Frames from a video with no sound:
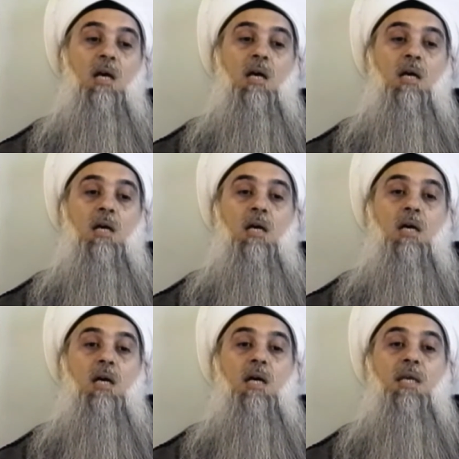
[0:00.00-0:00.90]

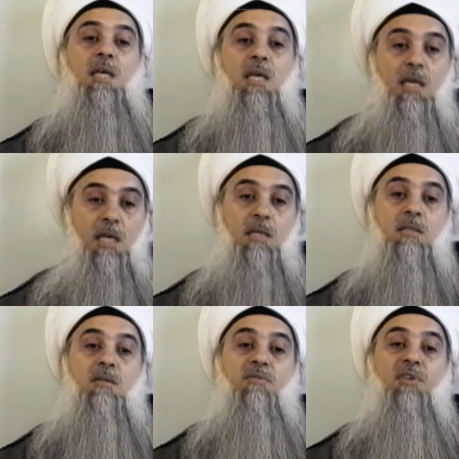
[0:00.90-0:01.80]
uh, he
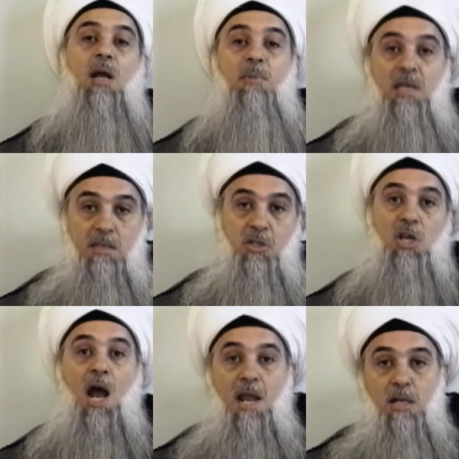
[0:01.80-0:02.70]
is from his
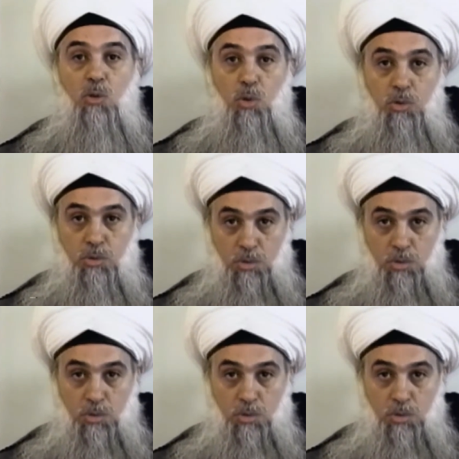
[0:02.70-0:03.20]
childhood